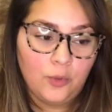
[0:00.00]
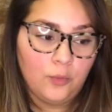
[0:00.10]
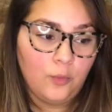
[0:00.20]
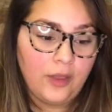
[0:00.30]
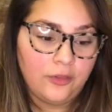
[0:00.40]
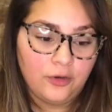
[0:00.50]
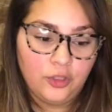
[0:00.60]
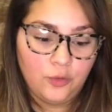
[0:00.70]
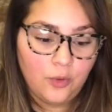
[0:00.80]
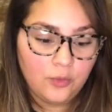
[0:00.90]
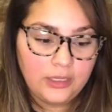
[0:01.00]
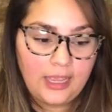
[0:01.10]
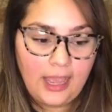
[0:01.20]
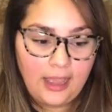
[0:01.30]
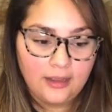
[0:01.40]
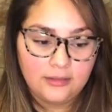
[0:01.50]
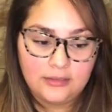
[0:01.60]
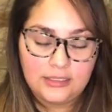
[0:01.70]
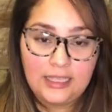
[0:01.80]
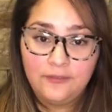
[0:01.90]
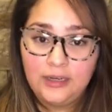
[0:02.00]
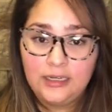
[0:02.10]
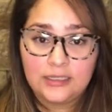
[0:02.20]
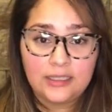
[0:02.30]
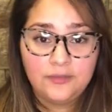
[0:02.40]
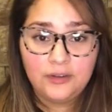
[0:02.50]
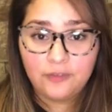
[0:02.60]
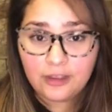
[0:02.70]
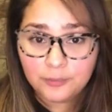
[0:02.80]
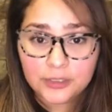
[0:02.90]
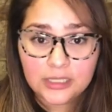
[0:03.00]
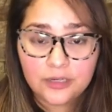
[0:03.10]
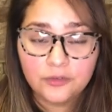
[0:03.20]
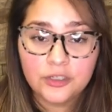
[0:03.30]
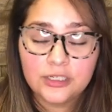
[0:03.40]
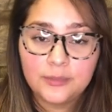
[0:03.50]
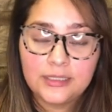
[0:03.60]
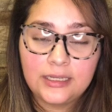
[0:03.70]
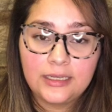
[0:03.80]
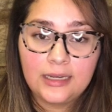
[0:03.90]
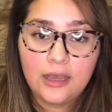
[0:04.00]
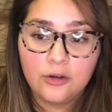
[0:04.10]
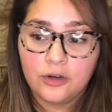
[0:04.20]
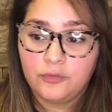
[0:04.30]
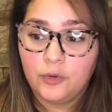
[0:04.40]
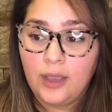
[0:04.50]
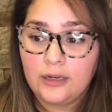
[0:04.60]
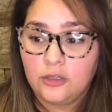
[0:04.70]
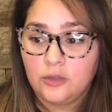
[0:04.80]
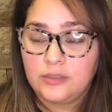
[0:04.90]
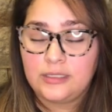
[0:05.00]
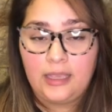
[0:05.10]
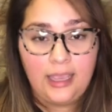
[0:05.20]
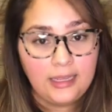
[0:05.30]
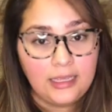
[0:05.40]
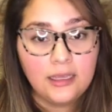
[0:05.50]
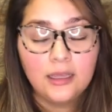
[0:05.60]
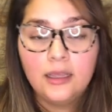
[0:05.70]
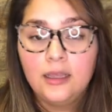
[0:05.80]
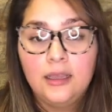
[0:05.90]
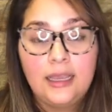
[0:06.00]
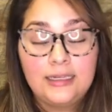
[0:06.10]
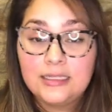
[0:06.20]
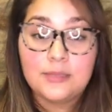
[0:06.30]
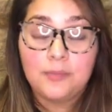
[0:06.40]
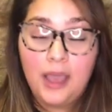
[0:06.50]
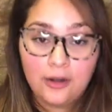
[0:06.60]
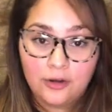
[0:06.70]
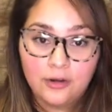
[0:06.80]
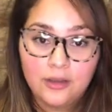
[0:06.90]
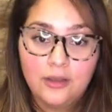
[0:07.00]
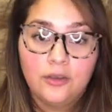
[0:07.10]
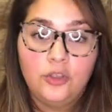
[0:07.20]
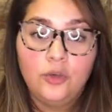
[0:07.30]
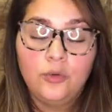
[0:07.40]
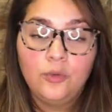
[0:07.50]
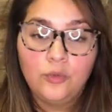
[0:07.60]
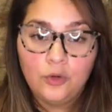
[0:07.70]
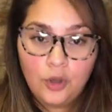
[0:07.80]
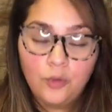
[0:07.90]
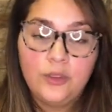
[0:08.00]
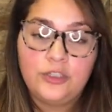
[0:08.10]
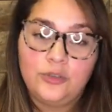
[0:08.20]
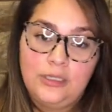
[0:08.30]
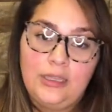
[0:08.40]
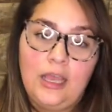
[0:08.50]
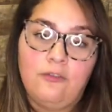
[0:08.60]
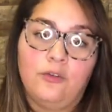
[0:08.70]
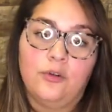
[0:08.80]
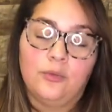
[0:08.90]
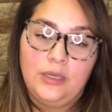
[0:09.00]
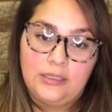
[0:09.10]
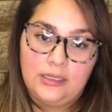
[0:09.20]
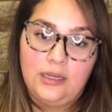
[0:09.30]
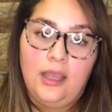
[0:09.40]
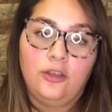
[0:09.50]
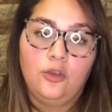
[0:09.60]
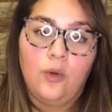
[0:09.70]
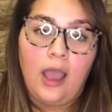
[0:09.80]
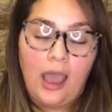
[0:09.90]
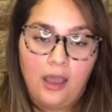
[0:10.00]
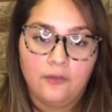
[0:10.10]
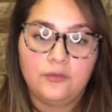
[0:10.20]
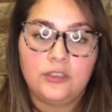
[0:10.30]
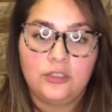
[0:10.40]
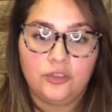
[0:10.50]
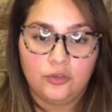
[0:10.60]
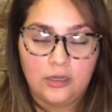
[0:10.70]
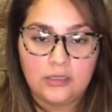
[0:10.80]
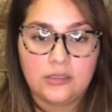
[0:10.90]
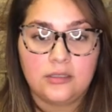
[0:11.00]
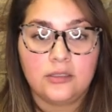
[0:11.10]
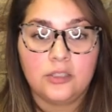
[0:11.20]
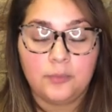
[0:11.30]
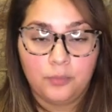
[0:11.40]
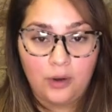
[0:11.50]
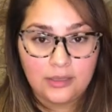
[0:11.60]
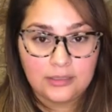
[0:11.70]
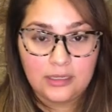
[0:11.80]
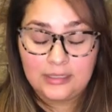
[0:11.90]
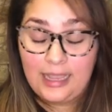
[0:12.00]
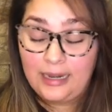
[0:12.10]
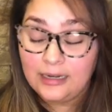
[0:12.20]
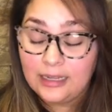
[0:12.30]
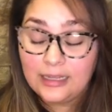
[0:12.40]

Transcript: whether you only had 70 to 75% of your stomach taken out, or if you had close to 80, it doesn't matter. You know that you did that for a reason, and you have to trust the process. And